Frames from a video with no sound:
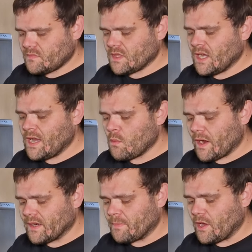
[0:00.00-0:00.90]
I want
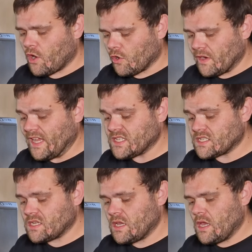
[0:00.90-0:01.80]
to be
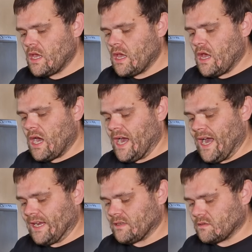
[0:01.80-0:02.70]
honest,
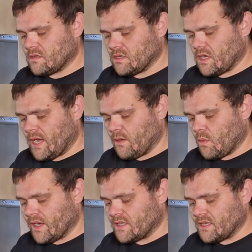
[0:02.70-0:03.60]
and I
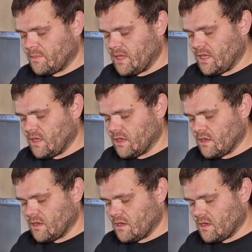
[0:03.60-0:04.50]
want to be
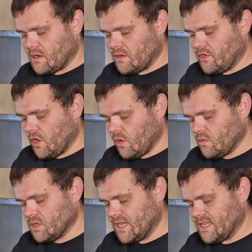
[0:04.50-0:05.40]

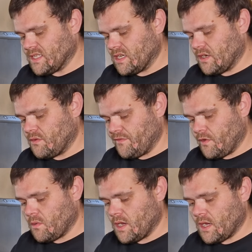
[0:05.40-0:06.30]
known as a
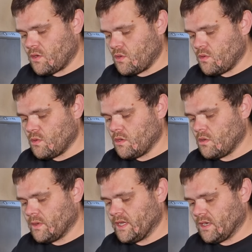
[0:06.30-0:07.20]
reviewer who
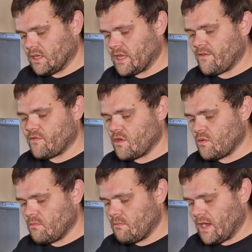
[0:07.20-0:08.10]
will give you
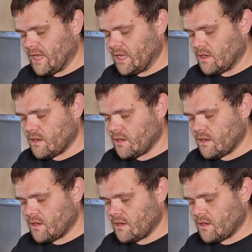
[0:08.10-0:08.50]
my